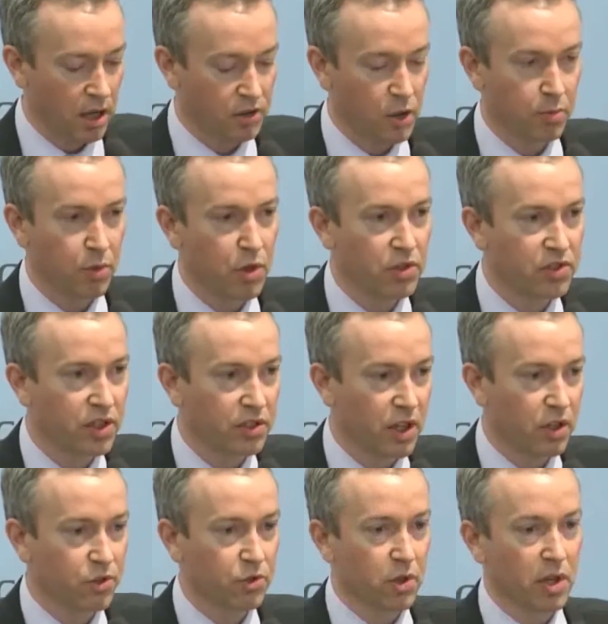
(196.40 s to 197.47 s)
to boost
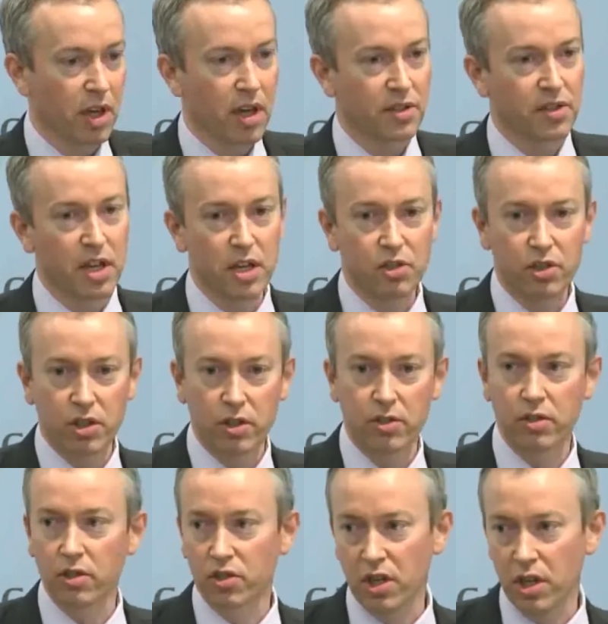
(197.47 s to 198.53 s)
industrialization,
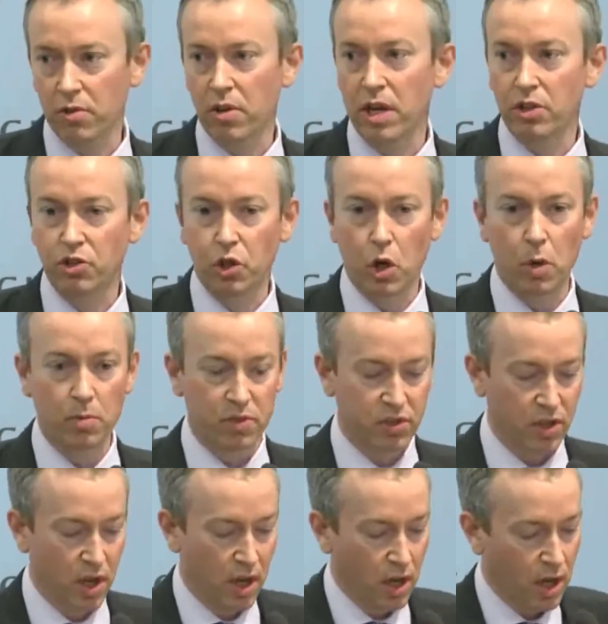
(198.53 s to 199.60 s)
to generate
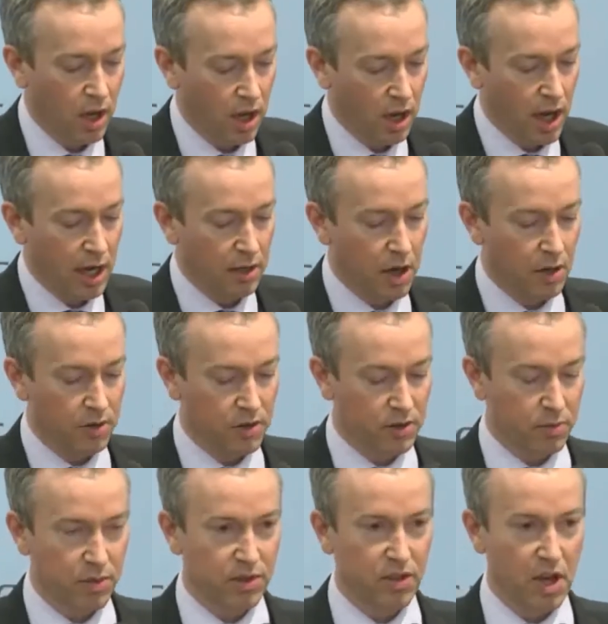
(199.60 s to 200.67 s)
jobs, and
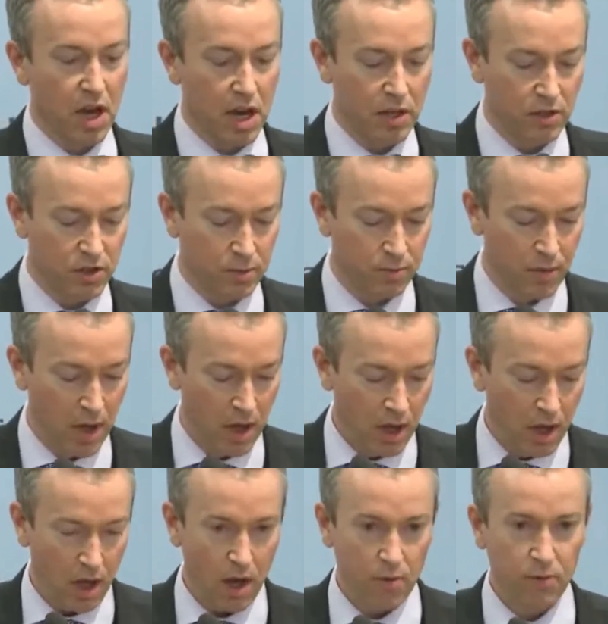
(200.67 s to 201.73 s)
others besides.
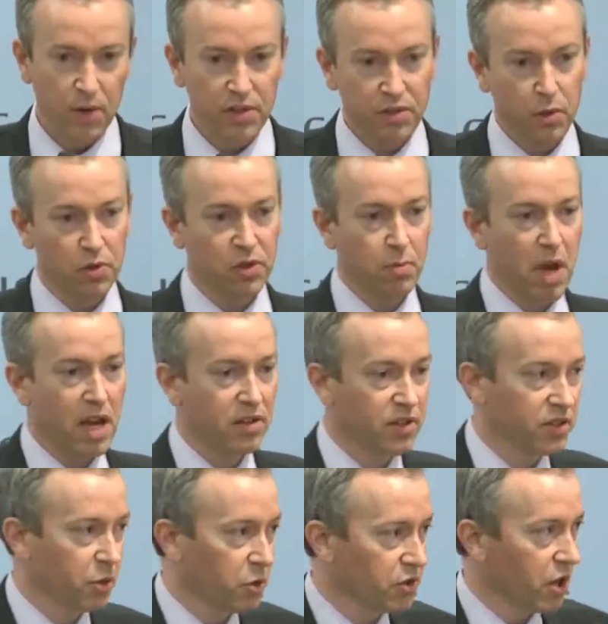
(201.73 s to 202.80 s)
Fiscal space
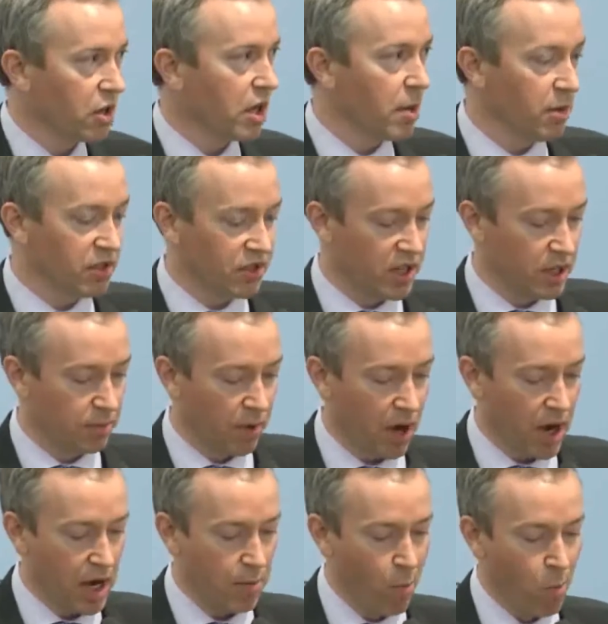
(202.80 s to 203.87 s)
is also limited
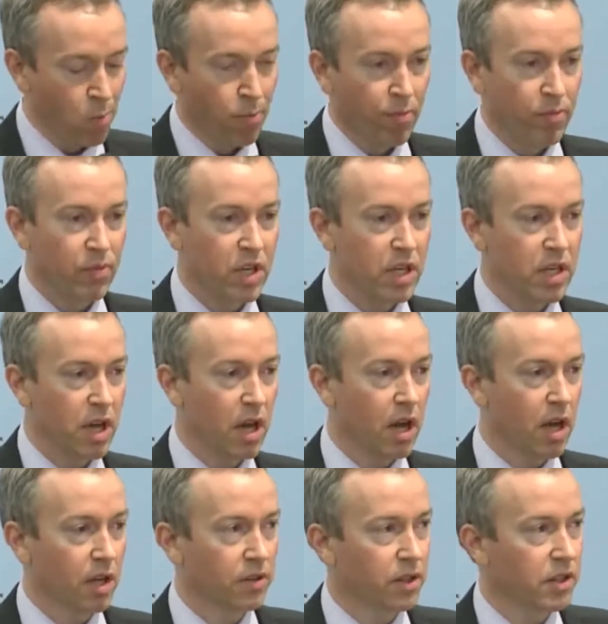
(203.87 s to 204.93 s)
by
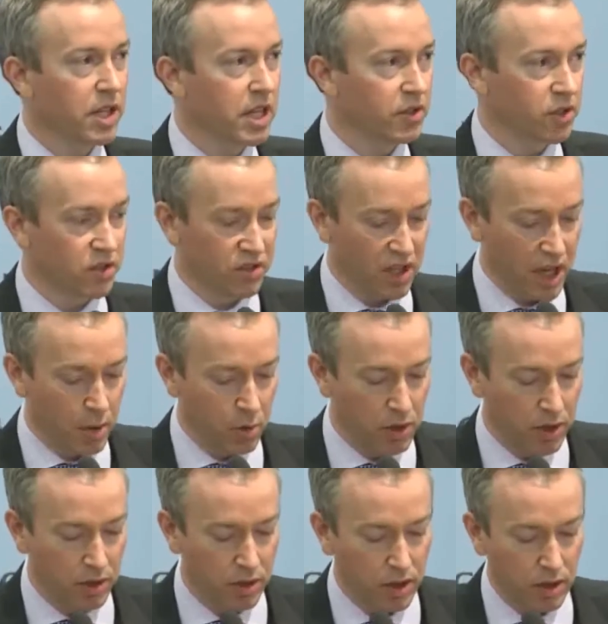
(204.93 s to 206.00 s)
the need to stay
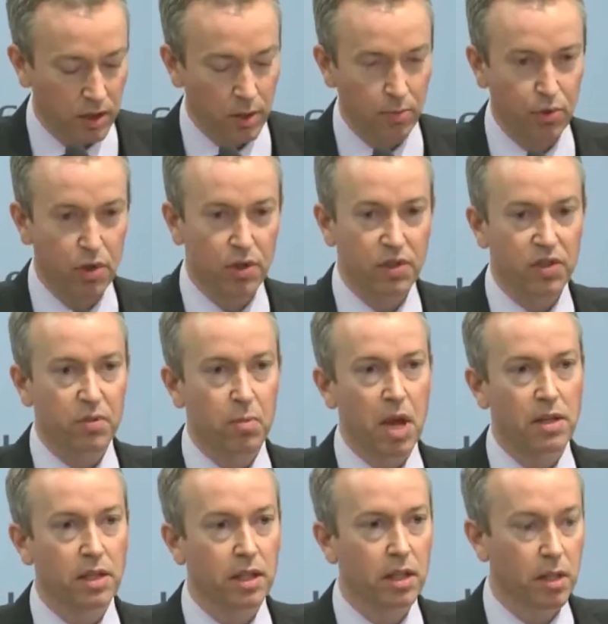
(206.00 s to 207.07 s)
within the prudent
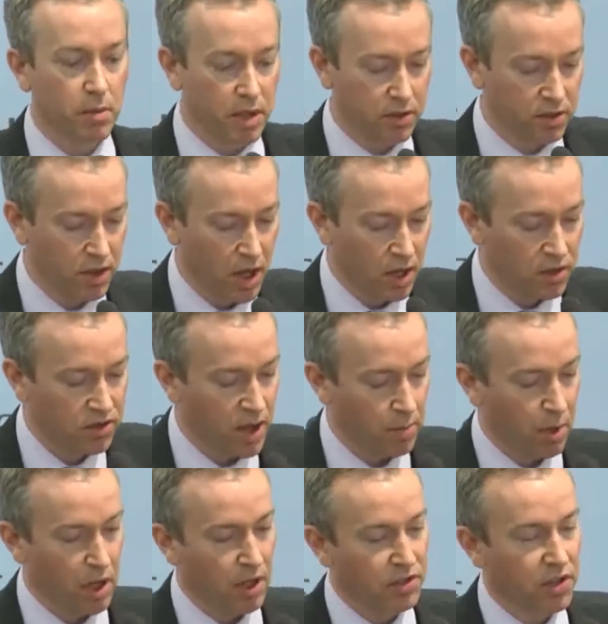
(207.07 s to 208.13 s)
spending limits
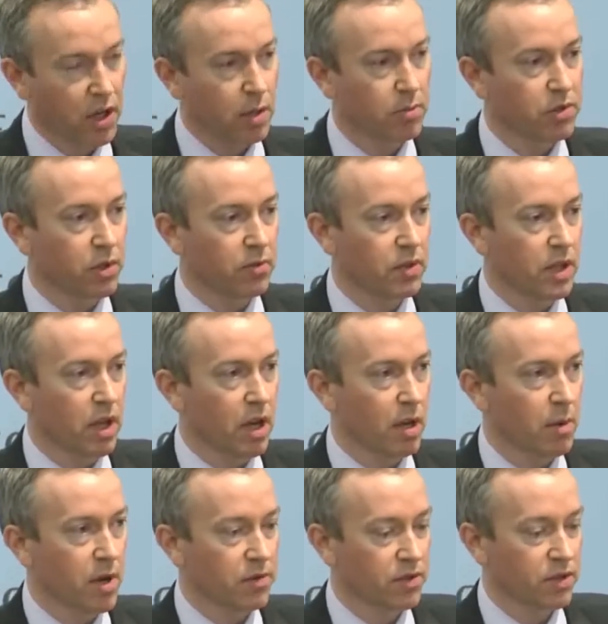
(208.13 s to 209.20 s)
set by the terms of the
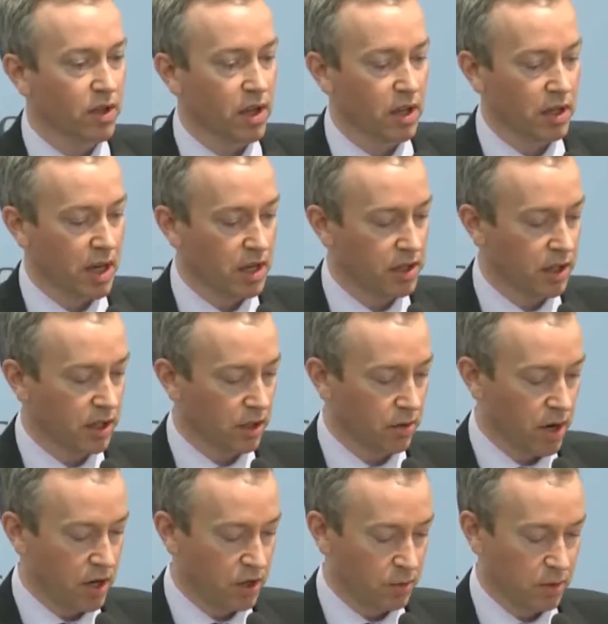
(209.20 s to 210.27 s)
IMF's lending
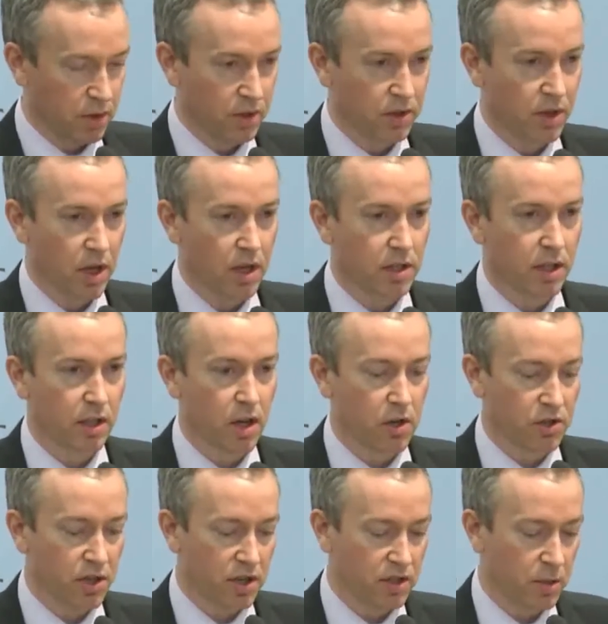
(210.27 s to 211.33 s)
arrangement
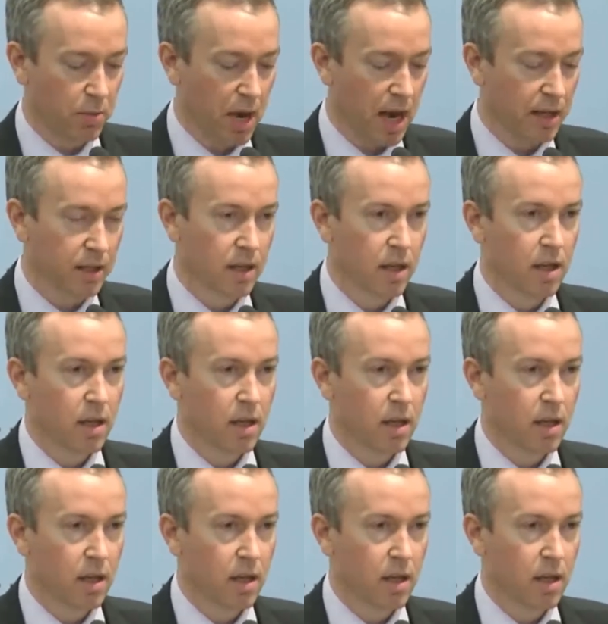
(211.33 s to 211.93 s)
negotiated back